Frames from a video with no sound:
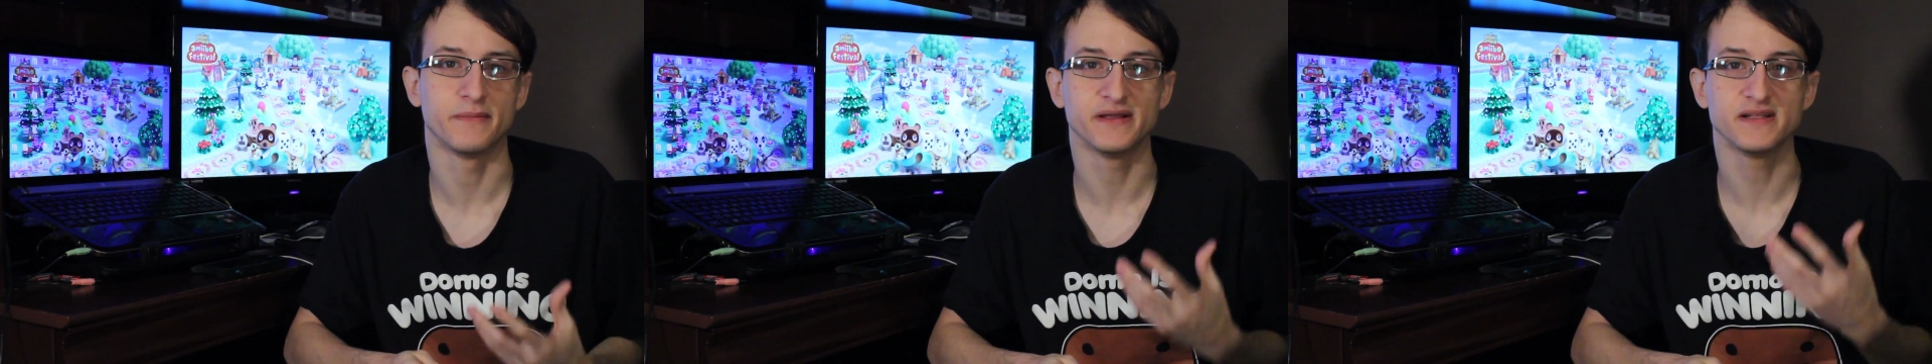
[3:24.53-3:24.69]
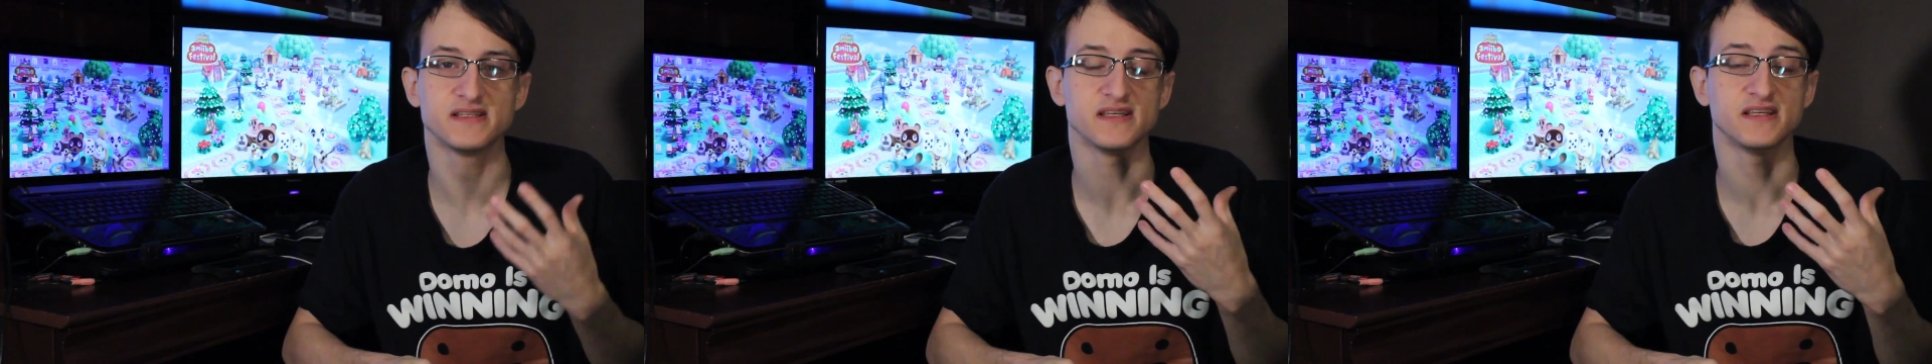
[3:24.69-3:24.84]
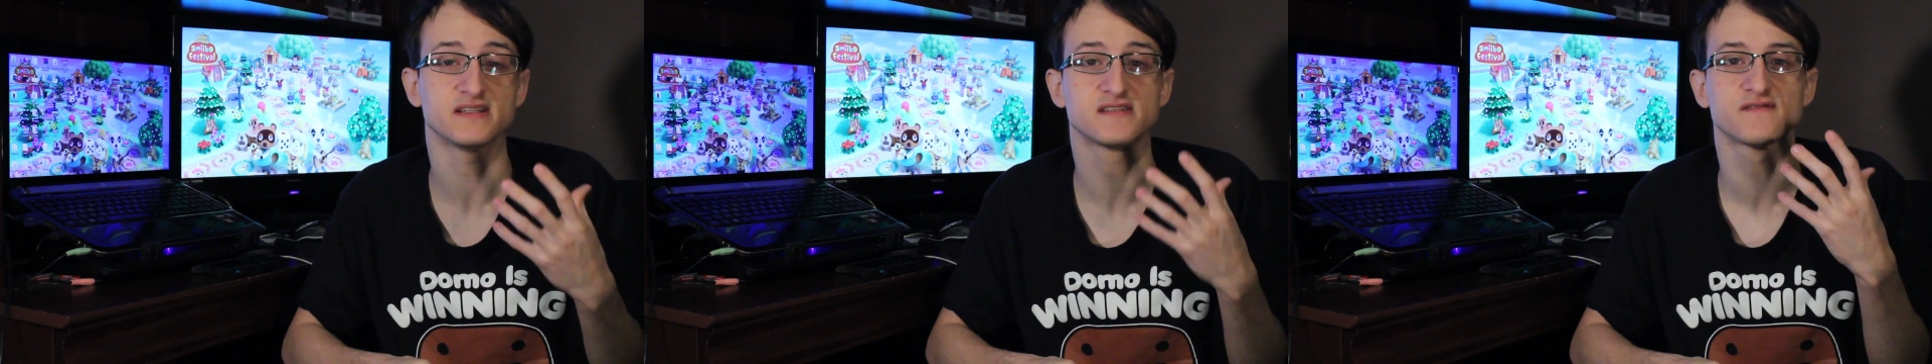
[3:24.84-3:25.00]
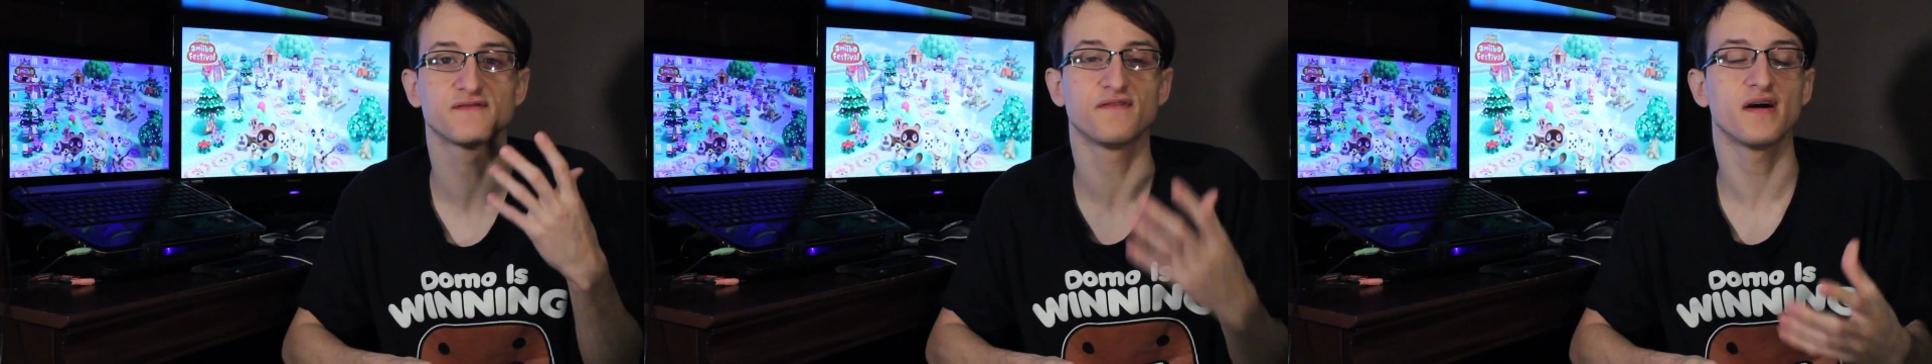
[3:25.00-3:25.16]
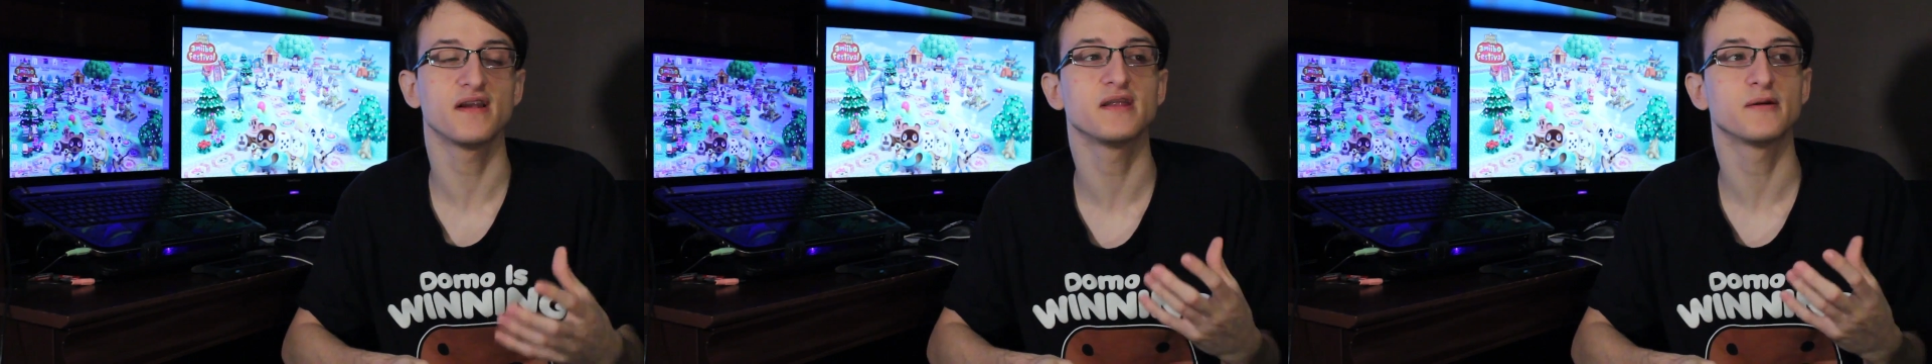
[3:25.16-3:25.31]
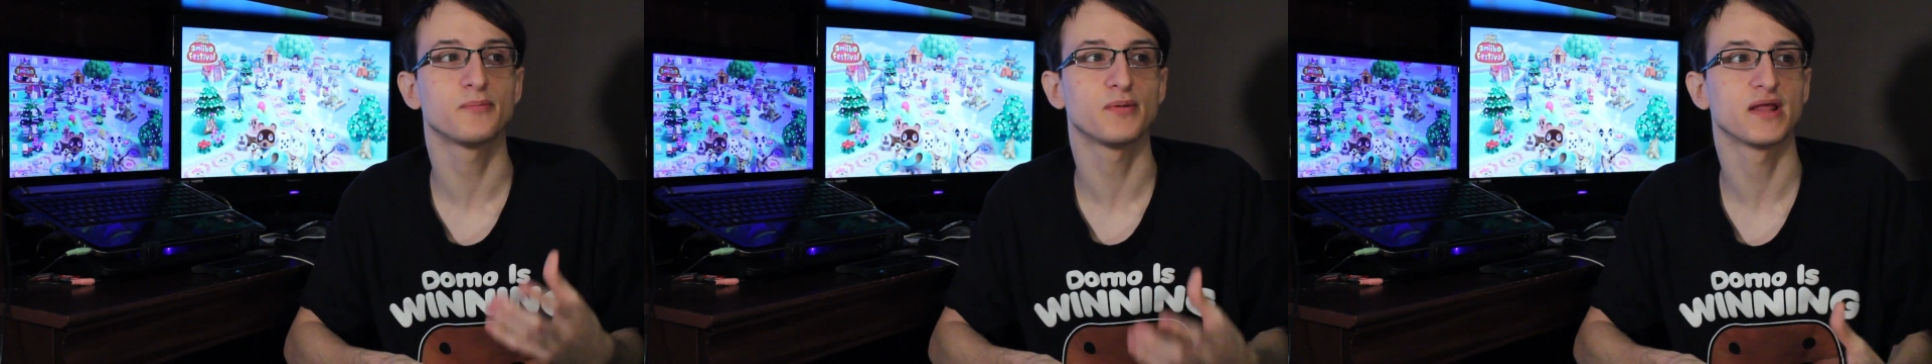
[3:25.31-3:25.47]
It's
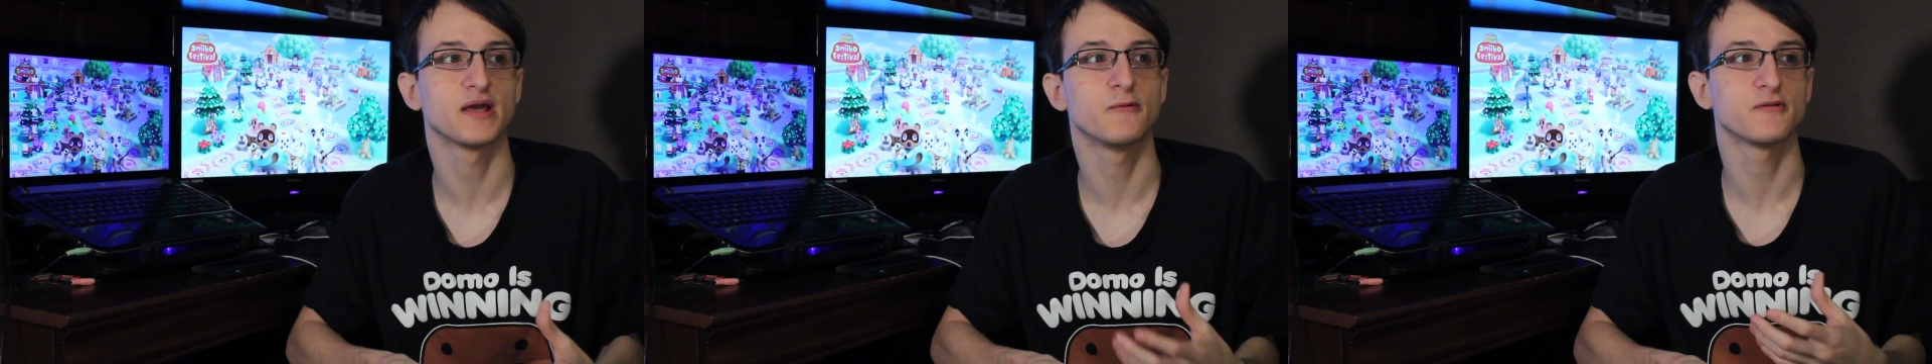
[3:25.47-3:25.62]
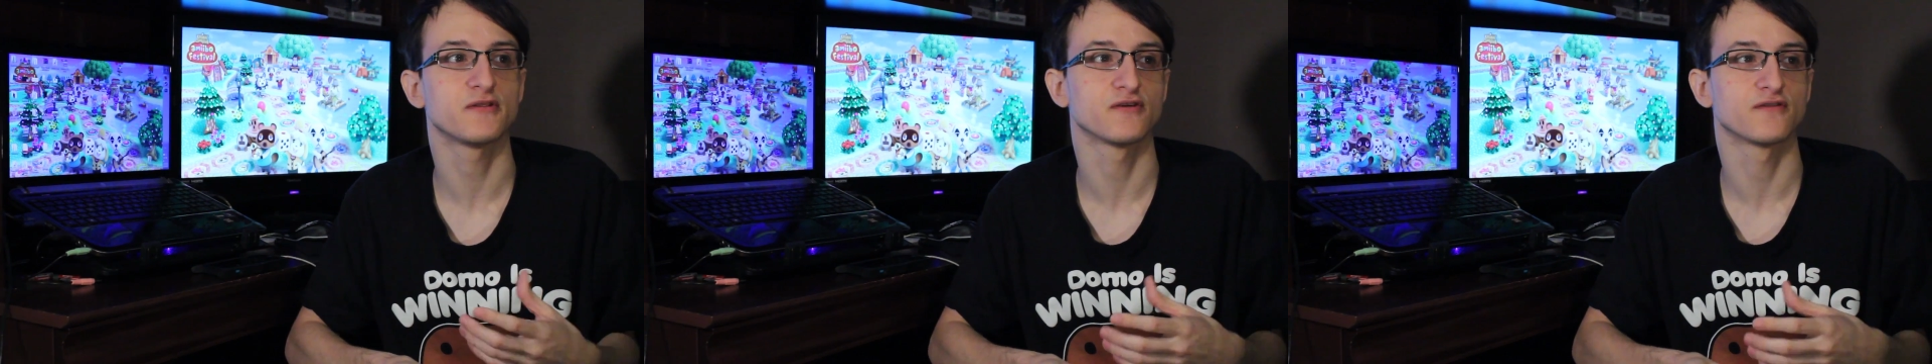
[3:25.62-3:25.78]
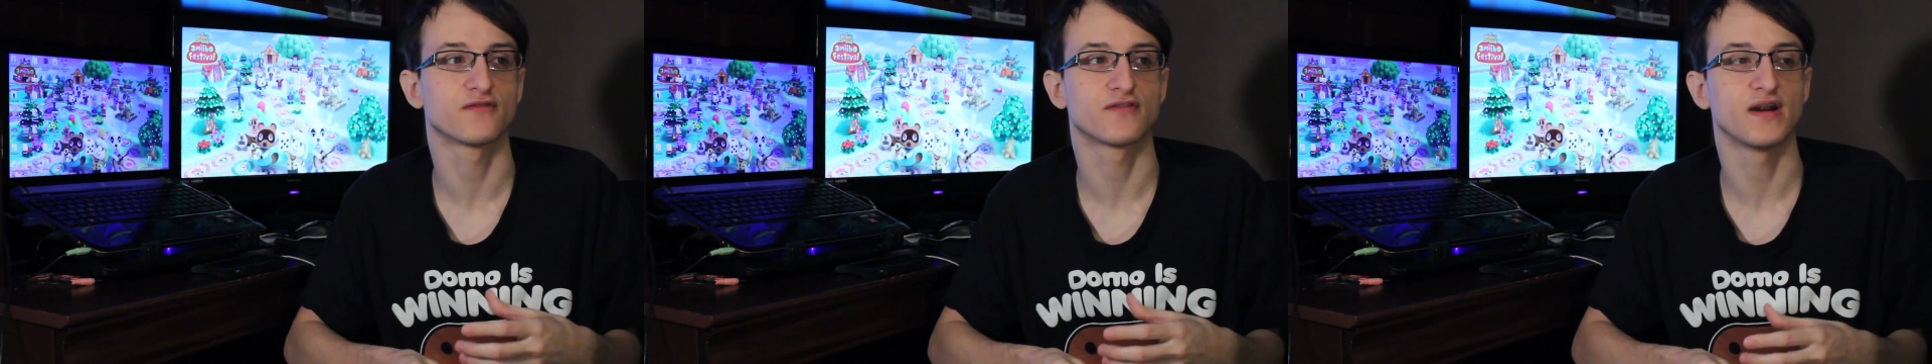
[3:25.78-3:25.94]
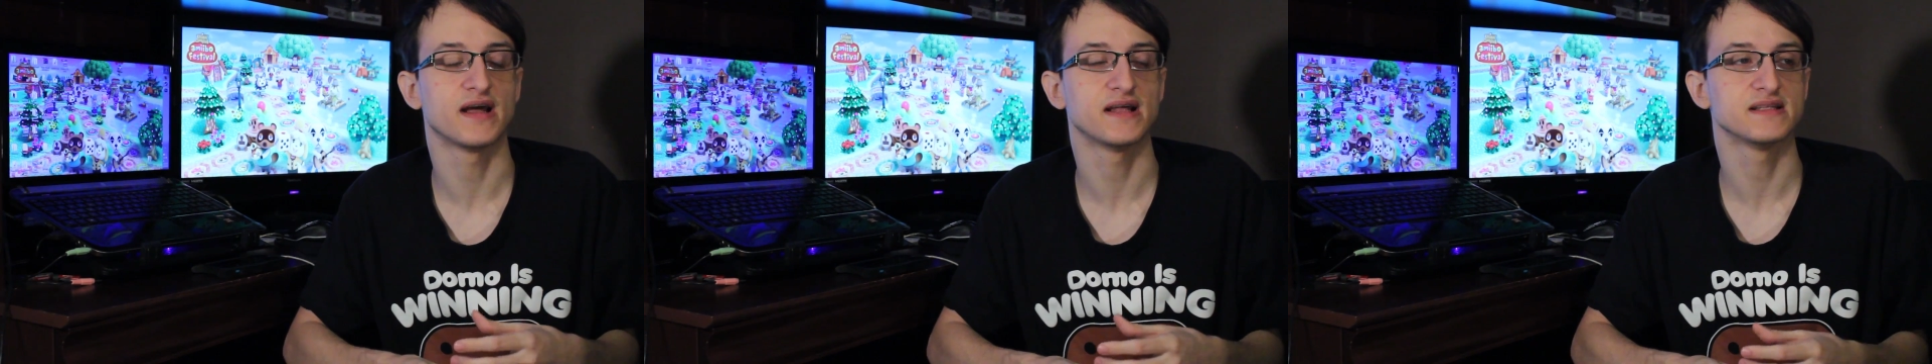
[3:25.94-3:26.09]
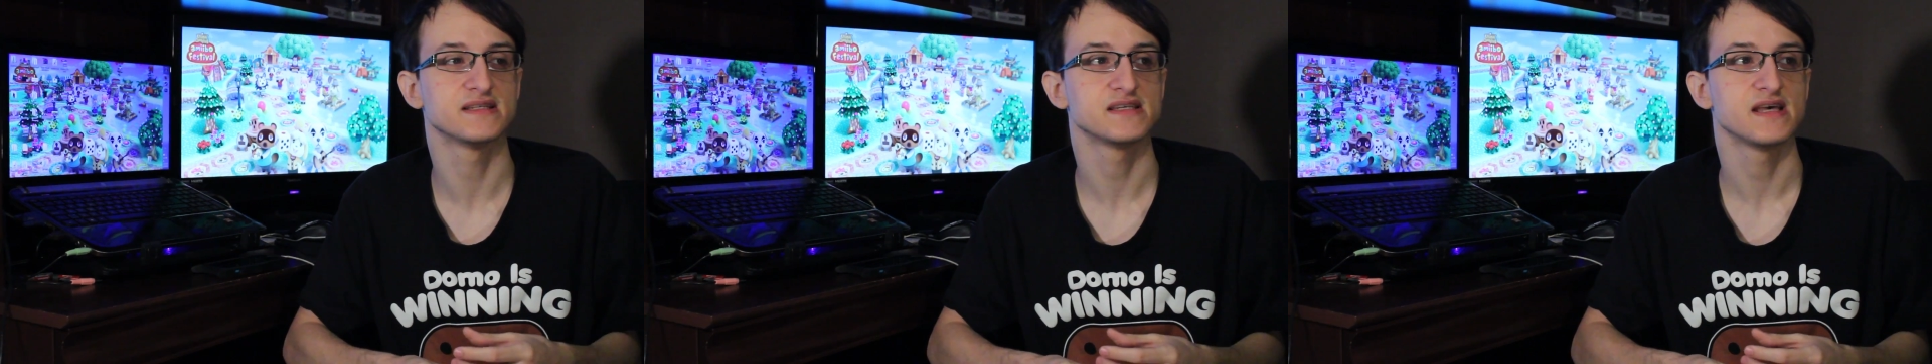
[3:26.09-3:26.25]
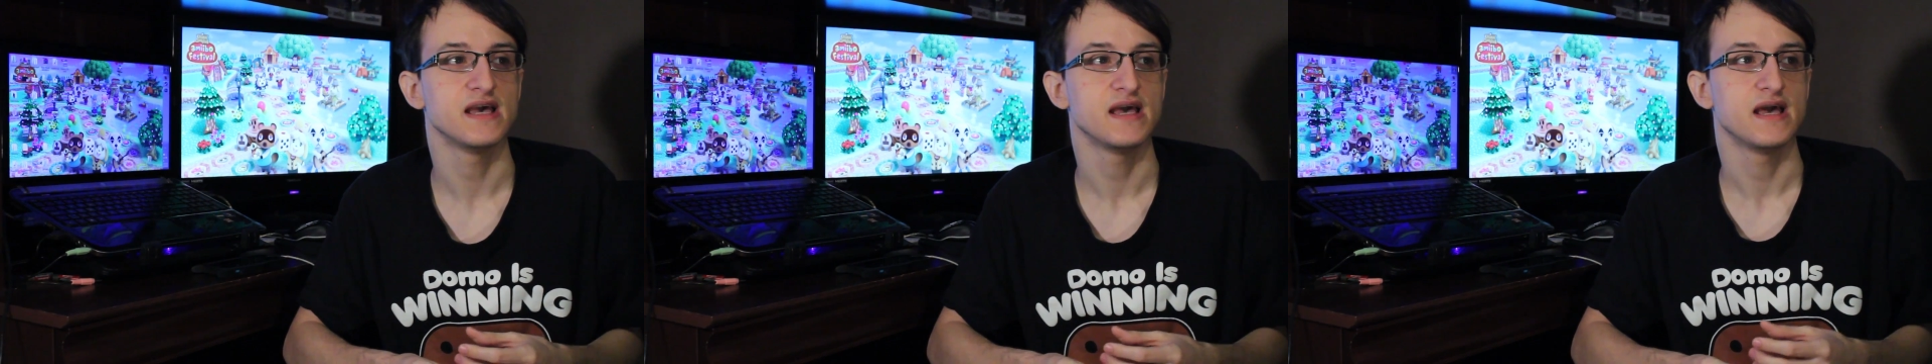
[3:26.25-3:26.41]
fun to play with your
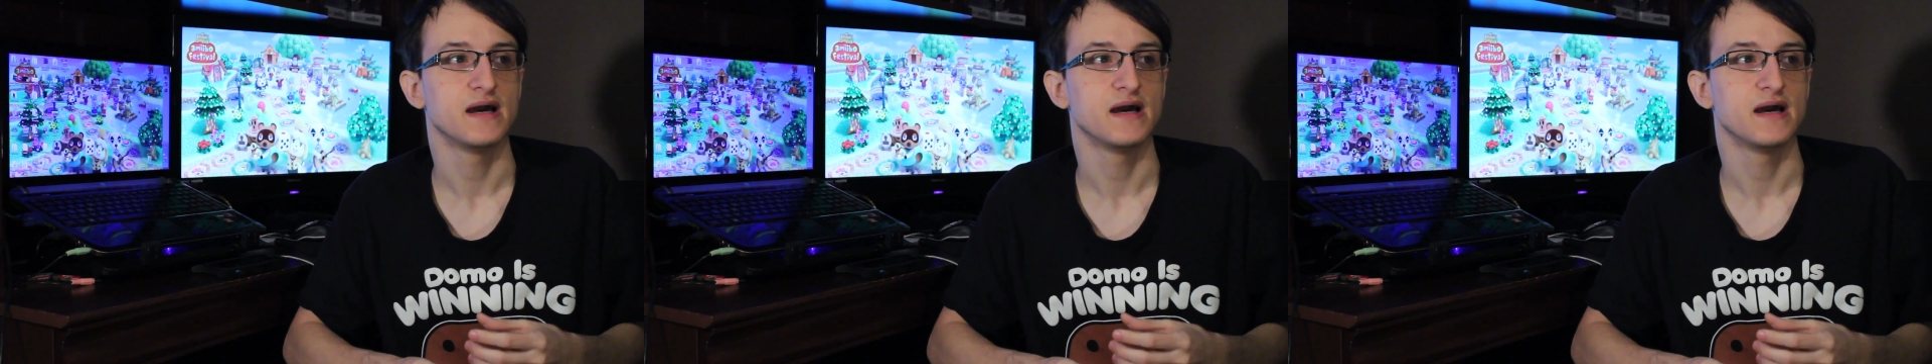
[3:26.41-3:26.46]
friends,